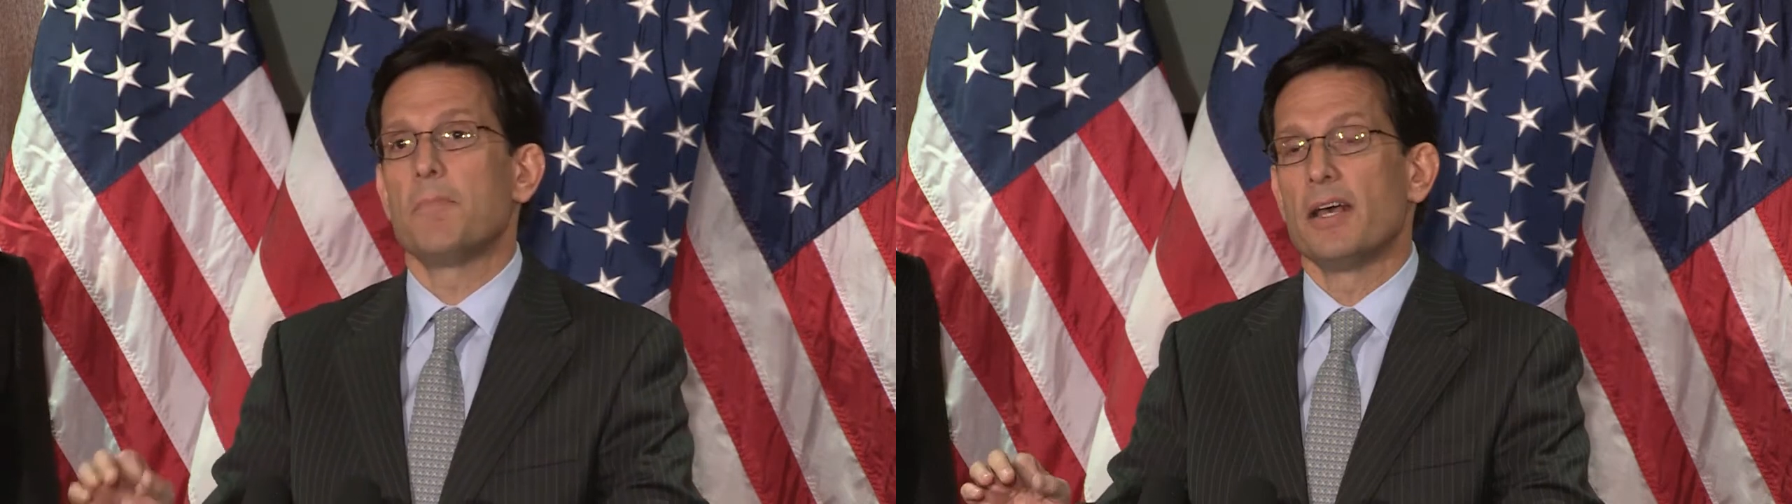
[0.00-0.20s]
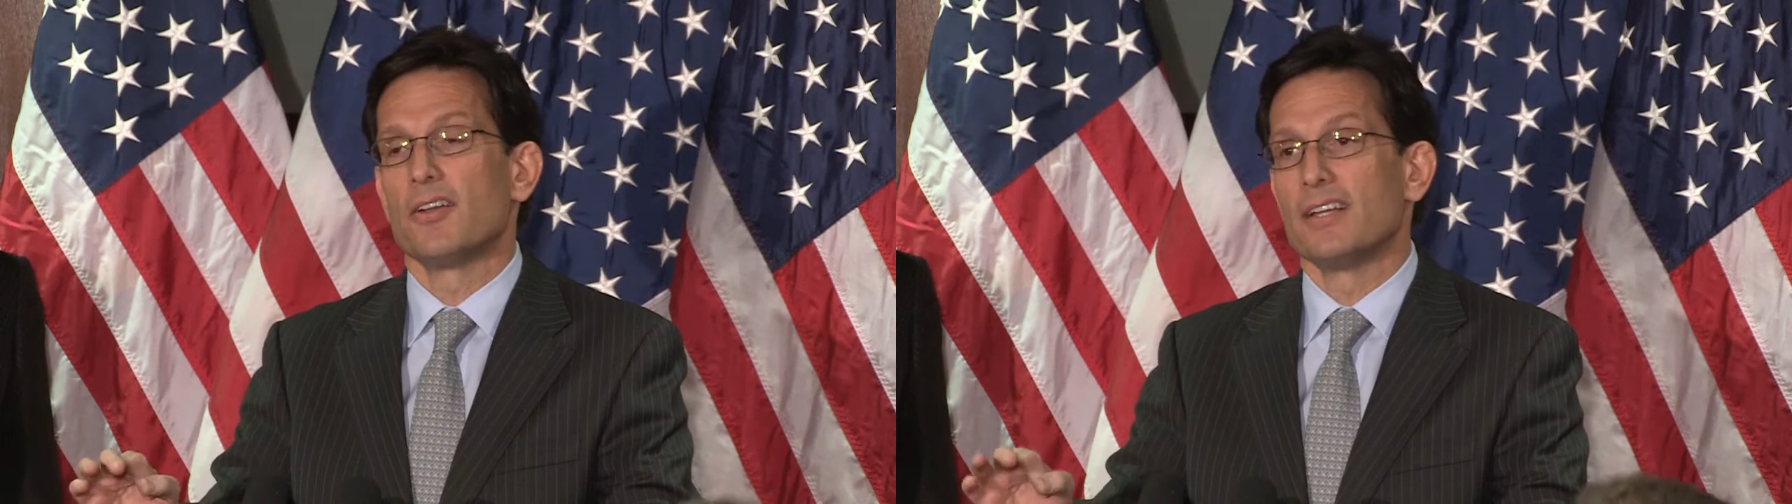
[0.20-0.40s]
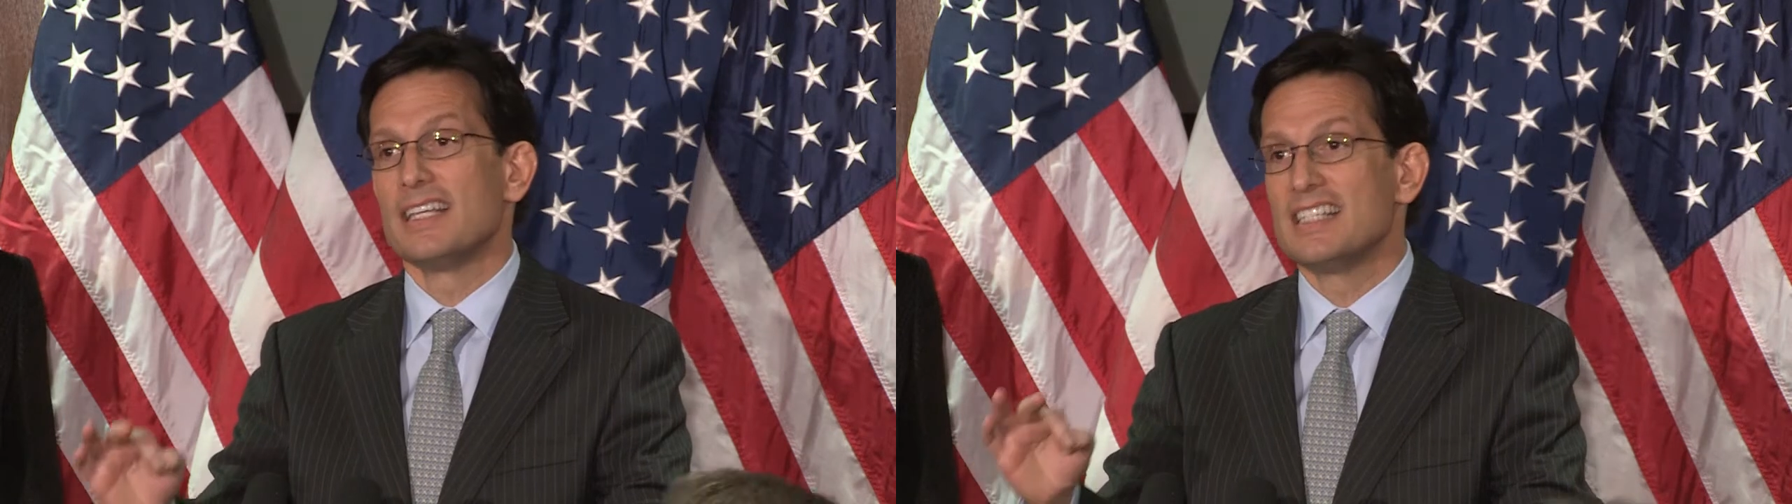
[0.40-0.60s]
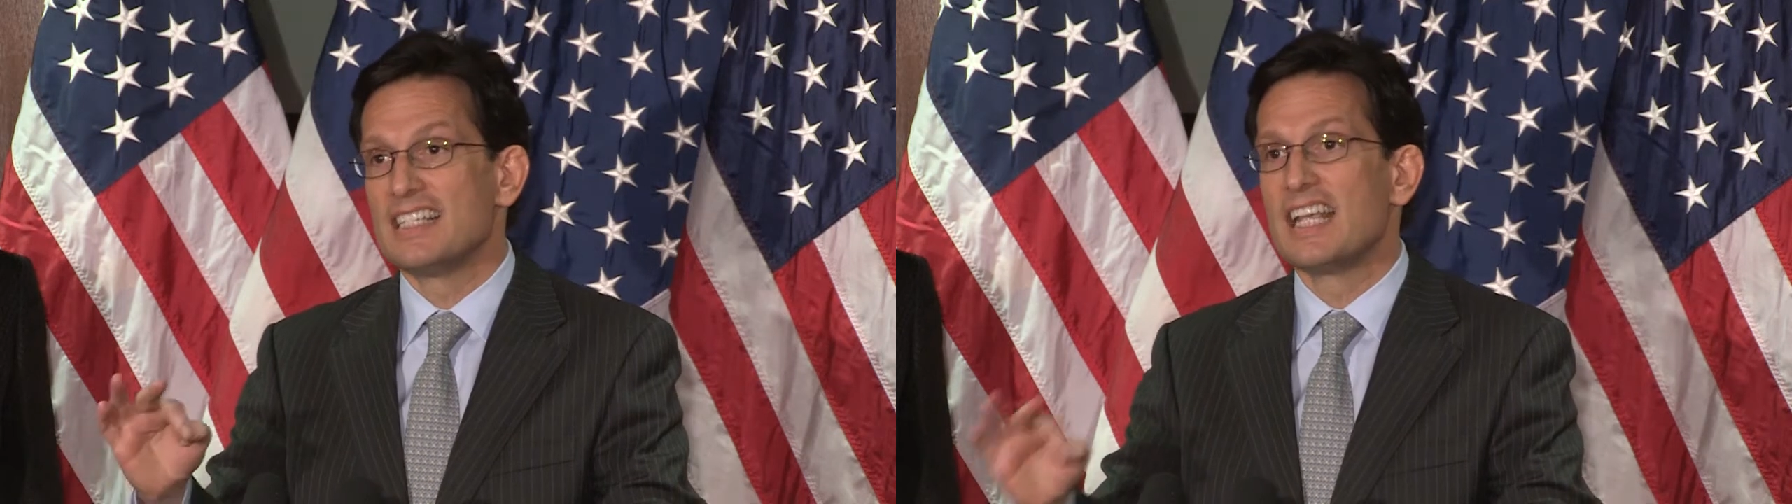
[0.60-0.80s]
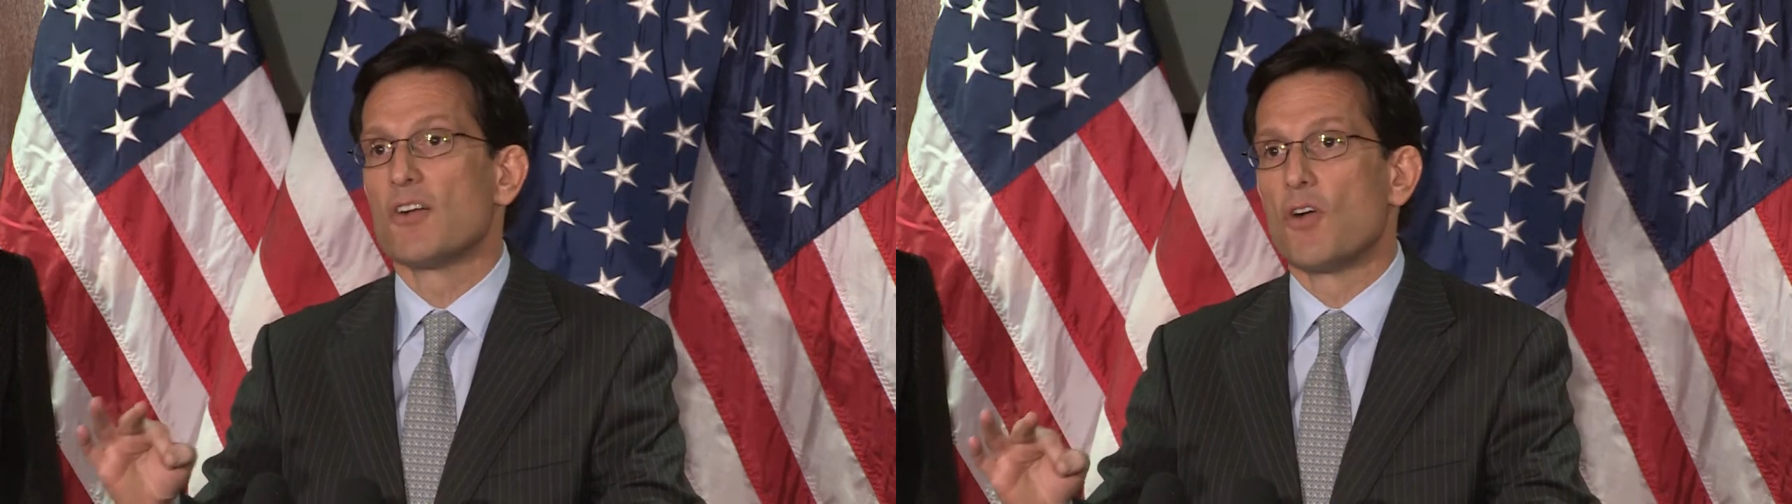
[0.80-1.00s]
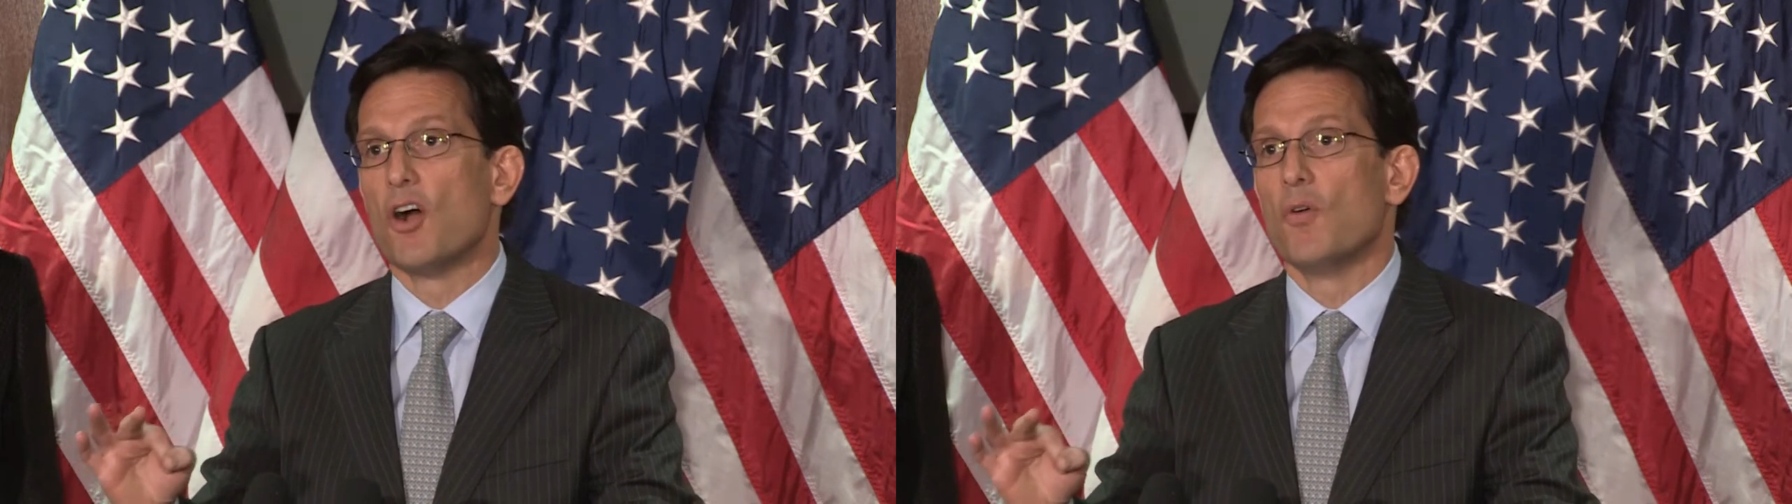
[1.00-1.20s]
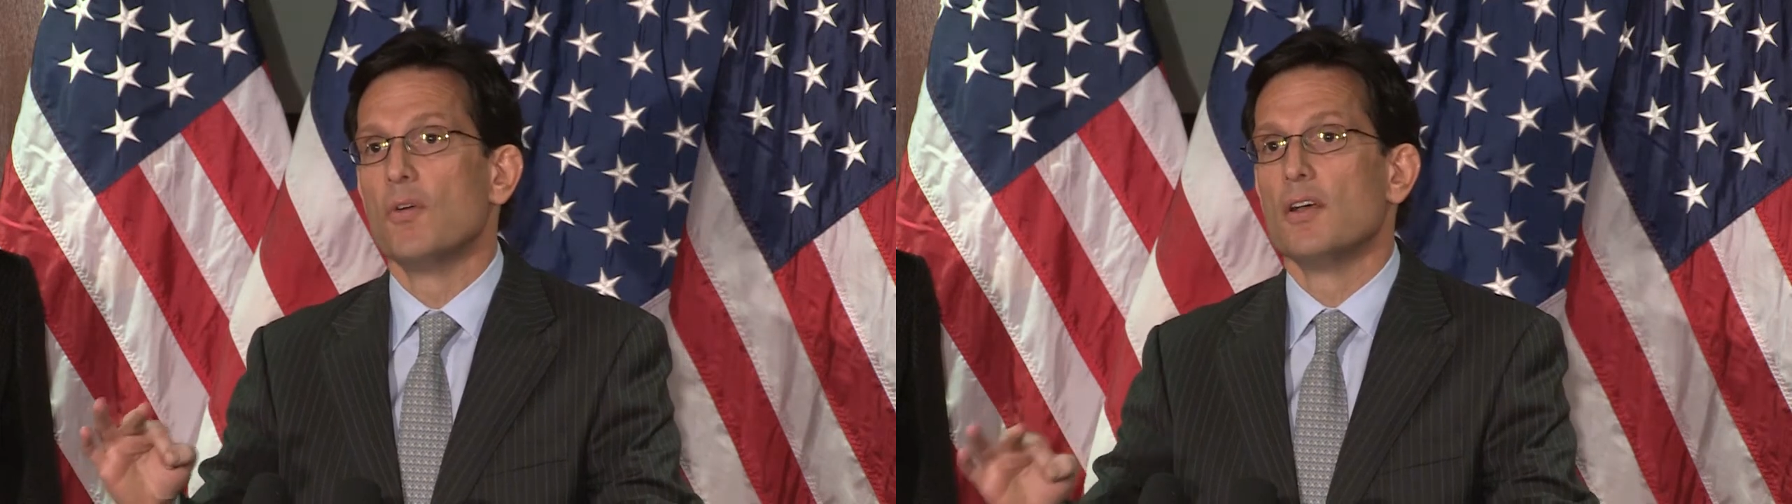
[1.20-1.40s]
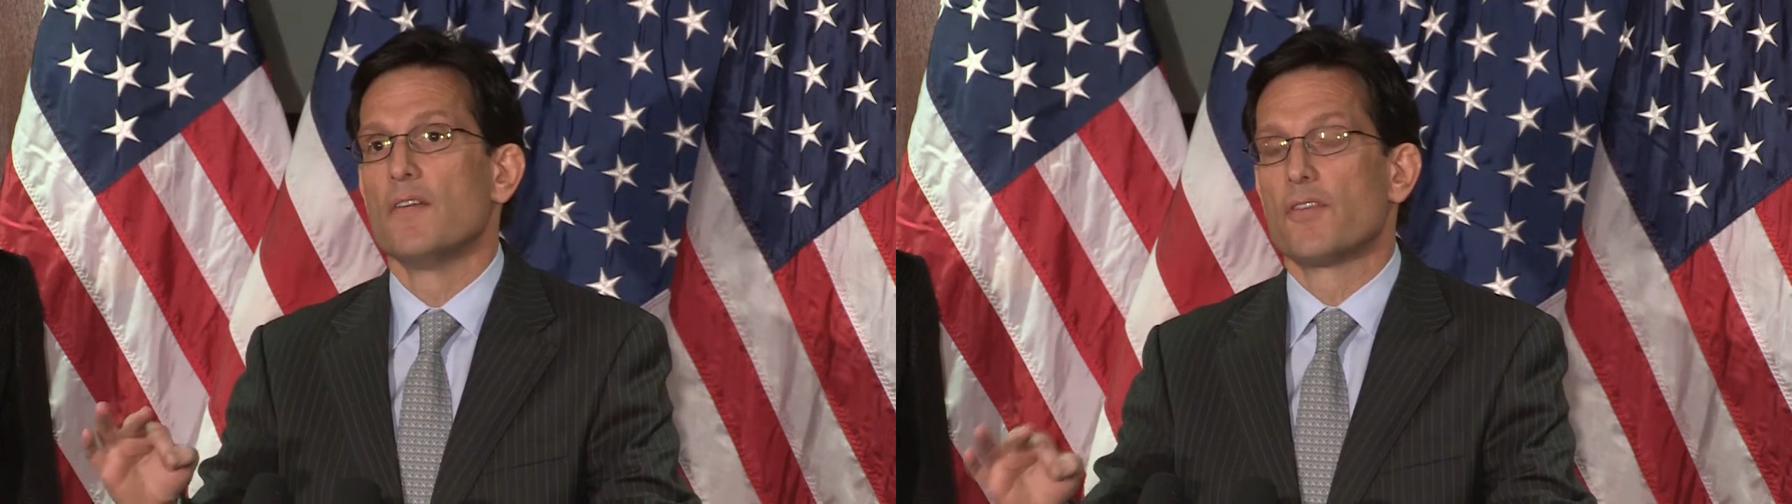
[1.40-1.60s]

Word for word: penalty zero